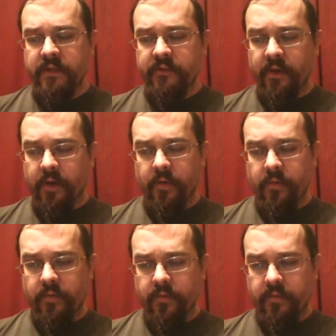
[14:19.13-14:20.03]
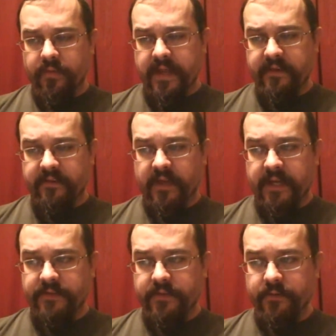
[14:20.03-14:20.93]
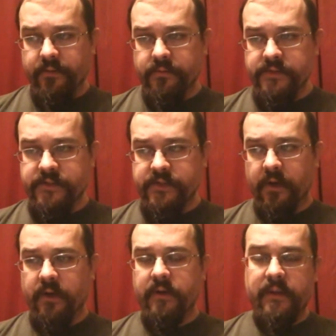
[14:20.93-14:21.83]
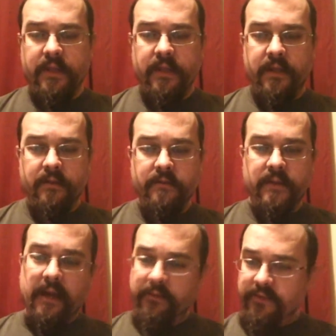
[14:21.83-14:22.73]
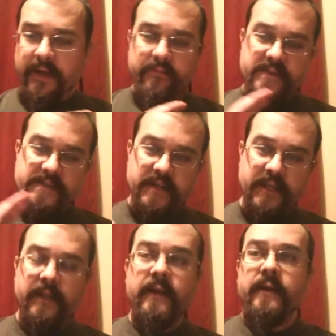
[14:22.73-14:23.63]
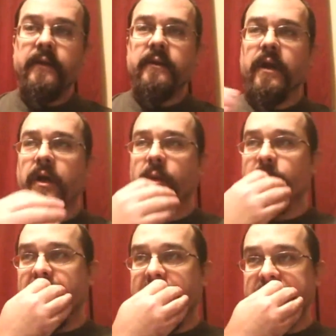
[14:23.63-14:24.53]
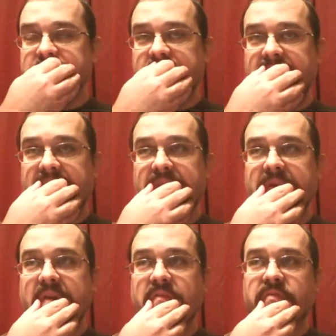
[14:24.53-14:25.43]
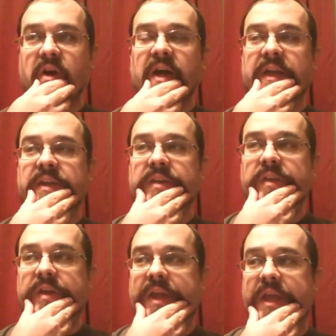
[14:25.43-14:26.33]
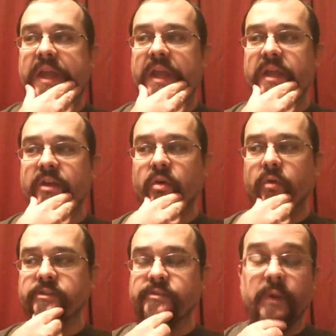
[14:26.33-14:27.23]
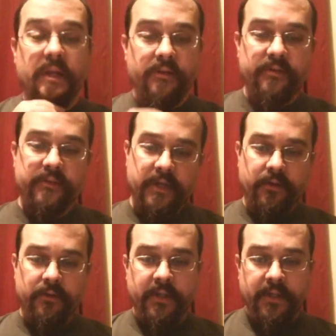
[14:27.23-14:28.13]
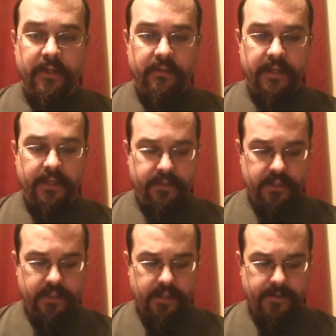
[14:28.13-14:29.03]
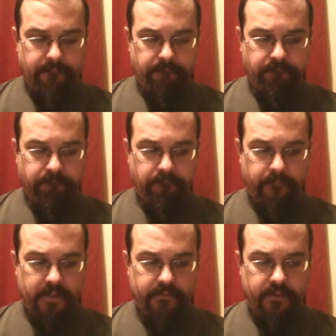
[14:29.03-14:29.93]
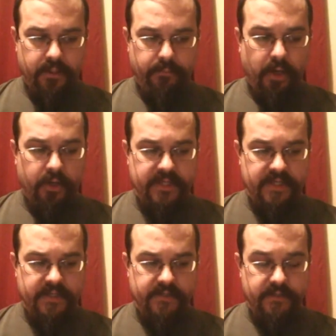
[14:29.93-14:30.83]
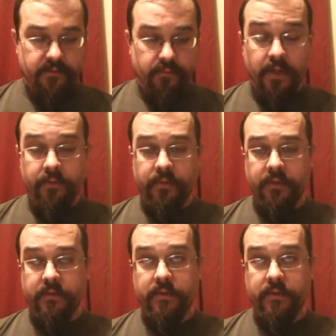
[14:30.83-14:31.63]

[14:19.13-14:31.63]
So they decide to skirt the outside of the city and actually find an old smuggler's tunnel that the party's rogue.